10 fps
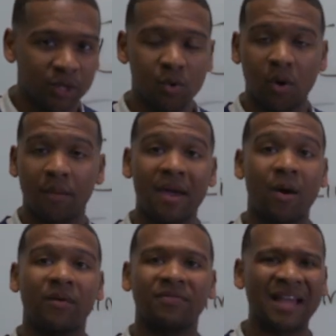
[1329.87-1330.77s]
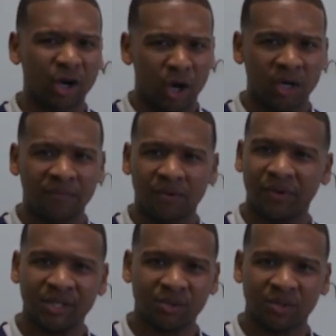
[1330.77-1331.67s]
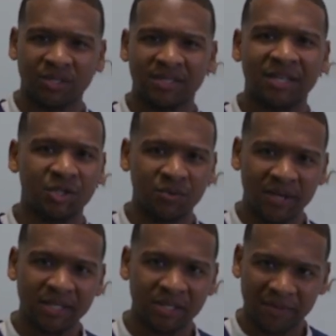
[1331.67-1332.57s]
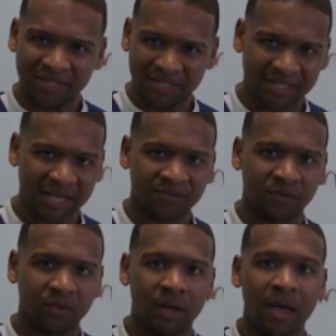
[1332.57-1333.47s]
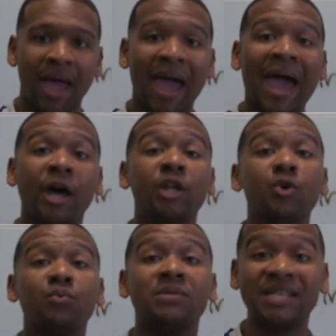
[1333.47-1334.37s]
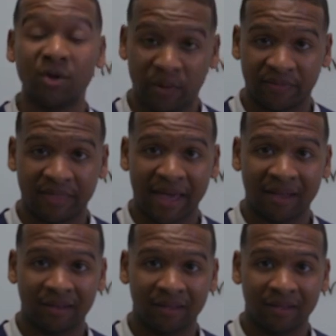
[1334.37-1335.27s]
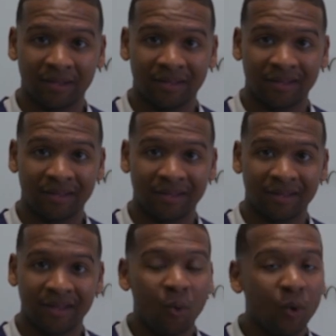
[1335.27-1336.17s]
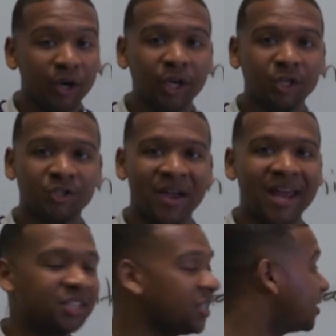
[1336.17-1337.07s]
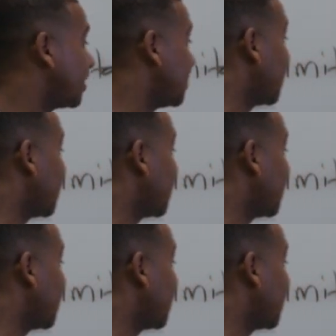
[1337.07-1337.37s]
when you are met with not all of the resources that you need to be successful, how do you deal with that? What are your strategies to